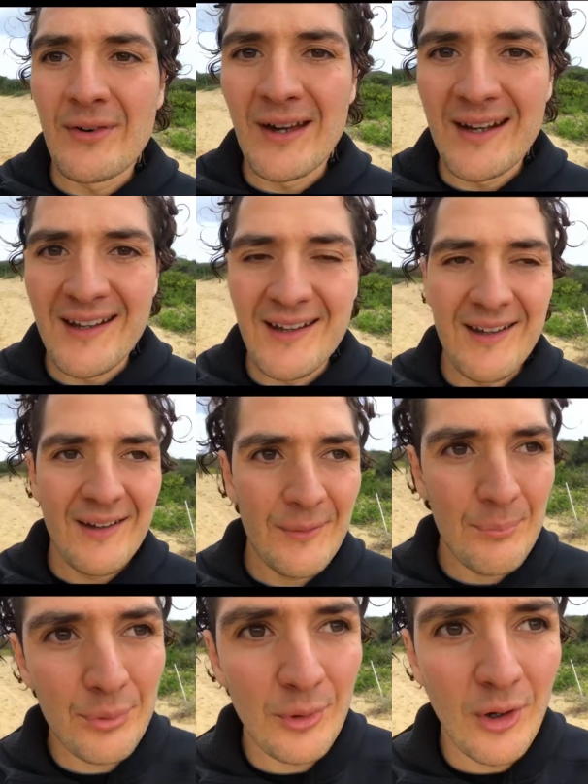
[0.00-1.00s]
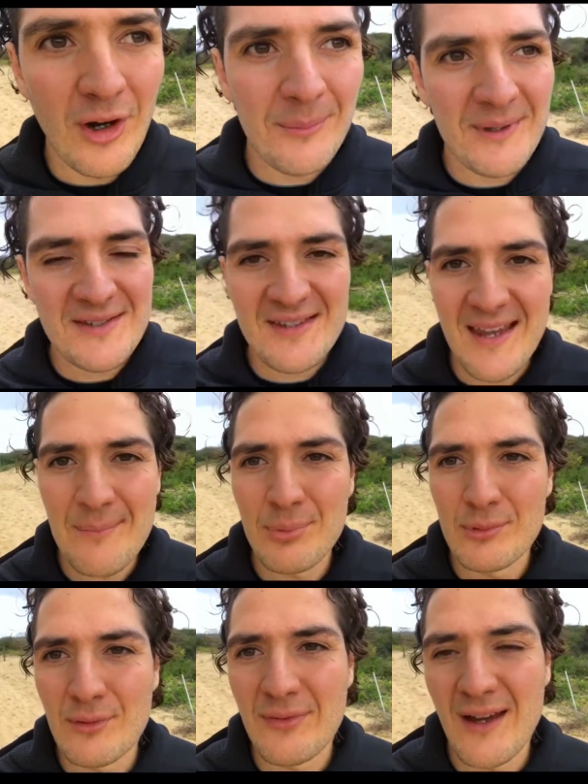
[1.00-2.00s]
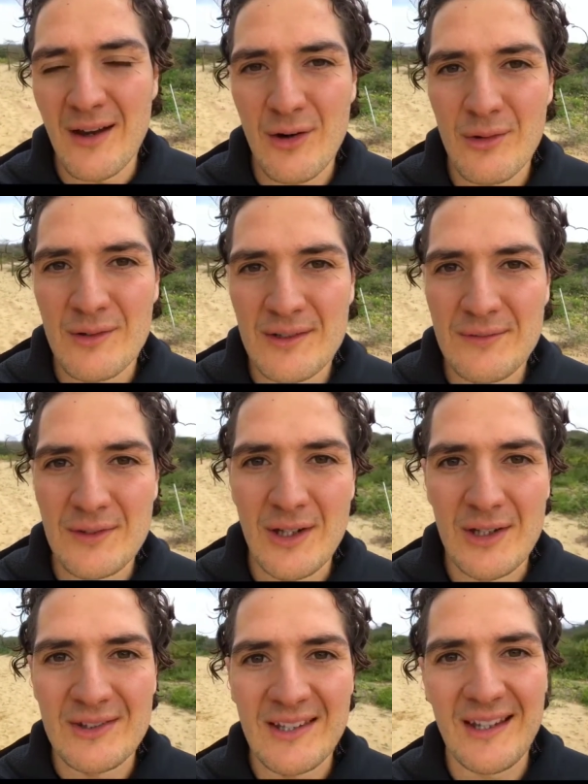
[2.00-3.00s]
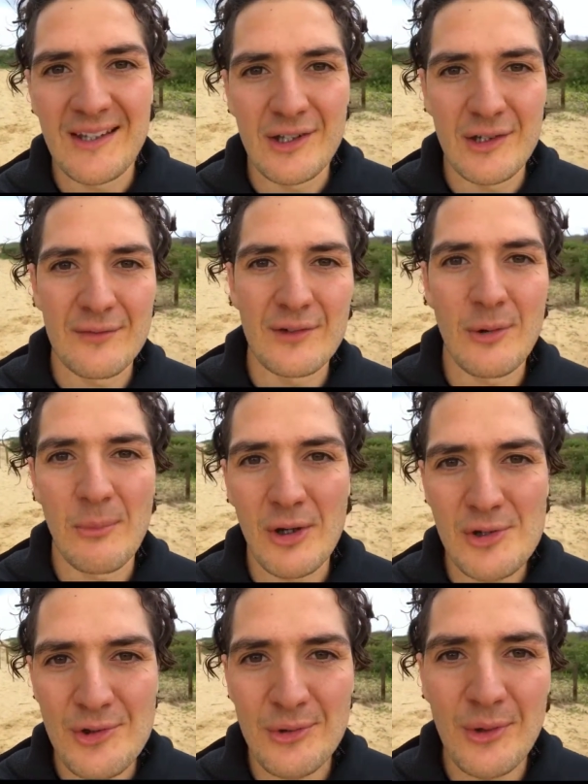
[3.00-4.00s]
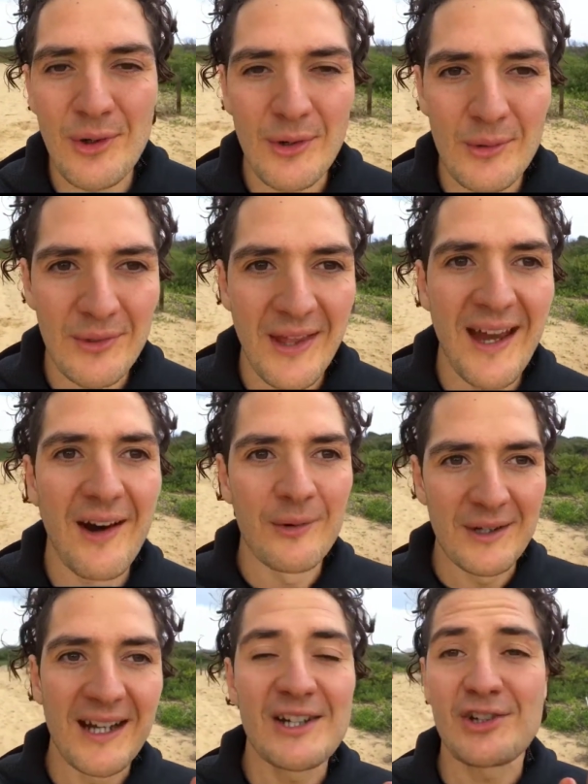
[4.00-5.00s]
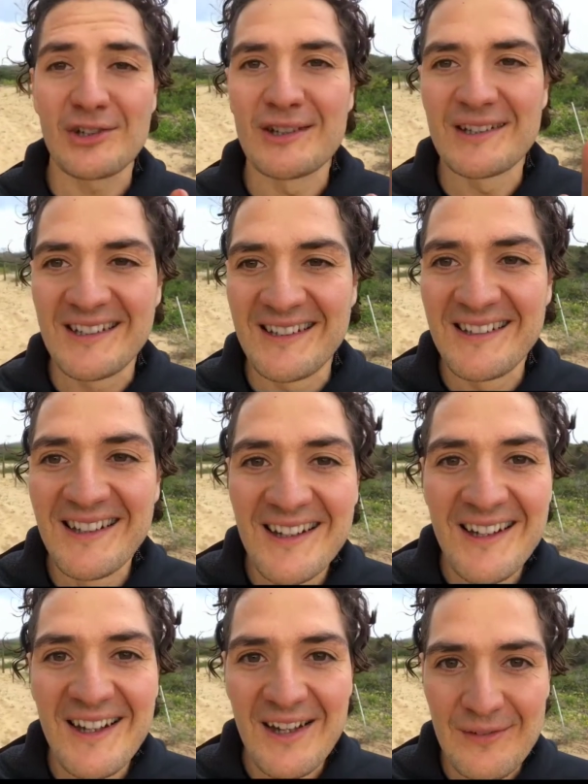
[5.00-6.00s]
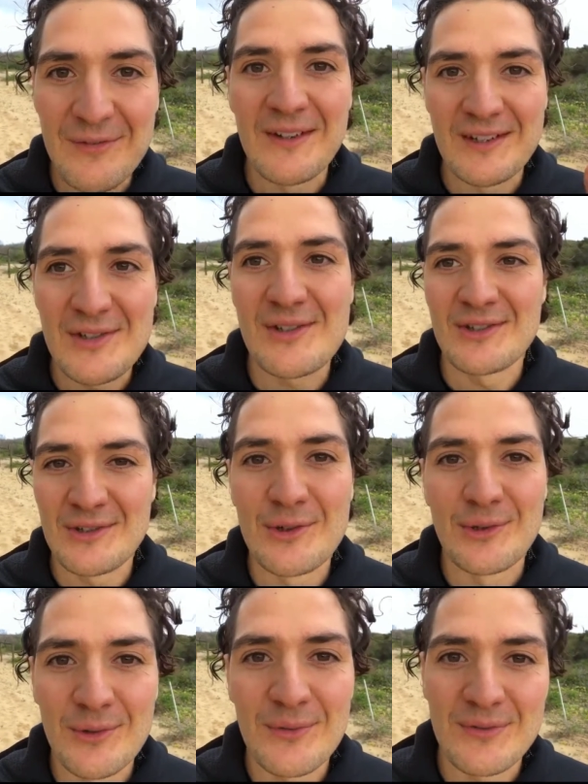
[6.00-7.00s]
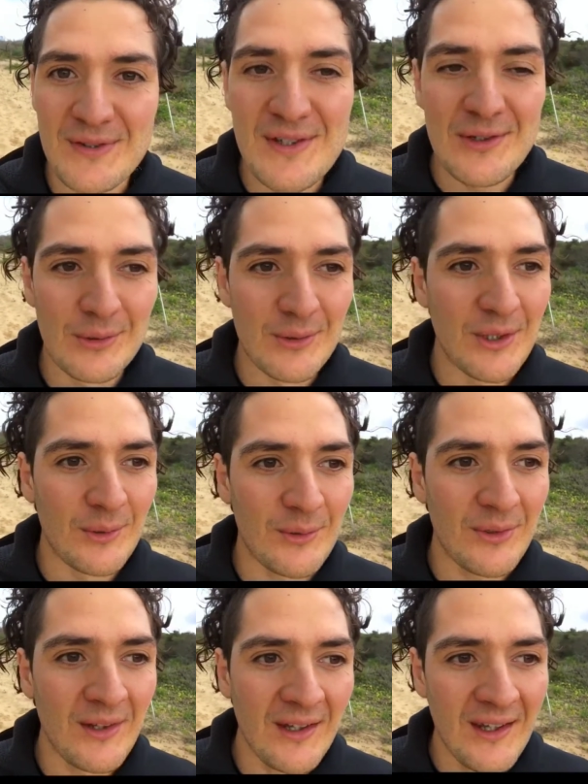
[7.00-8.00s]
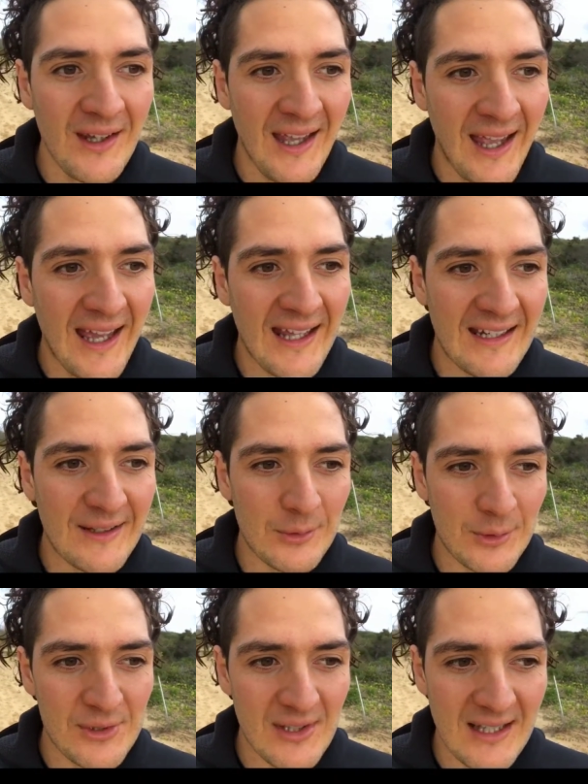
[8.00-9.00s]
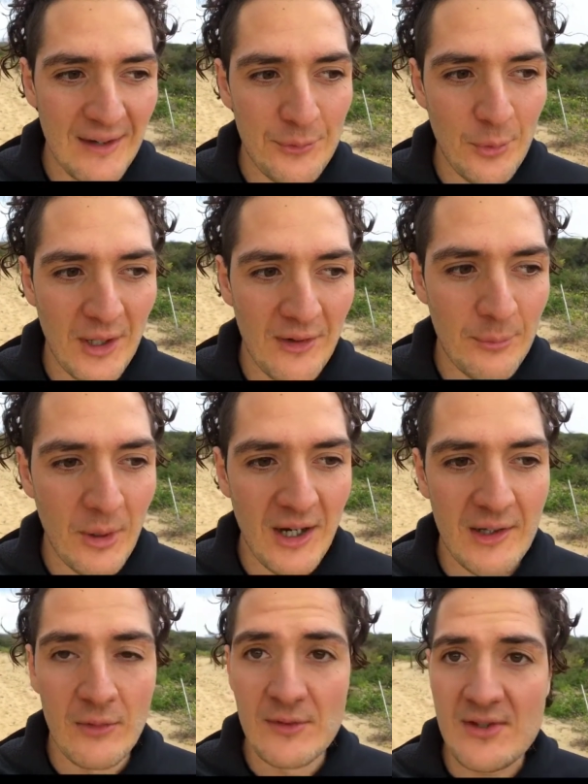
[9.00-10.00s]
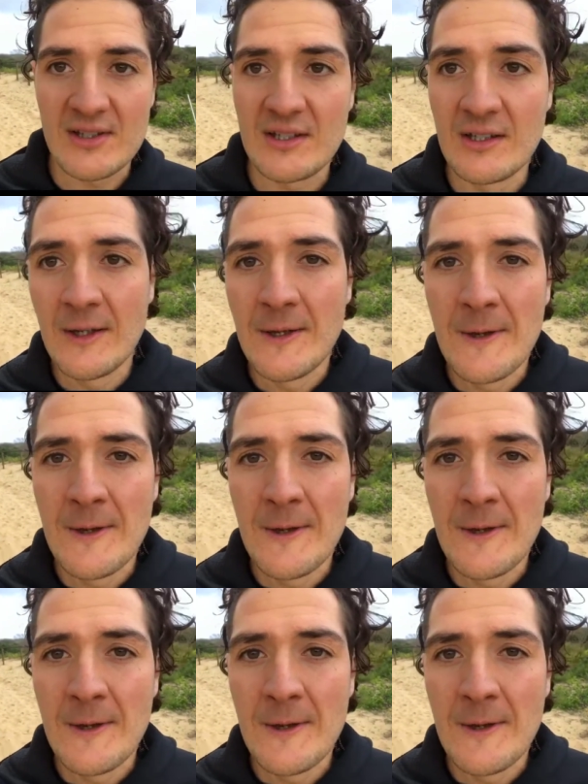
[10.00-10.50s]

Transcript: I've had a prime example of how if you don't take care of your emotional health, how it actually affects your physical health. And there was a loved one of mine, obviously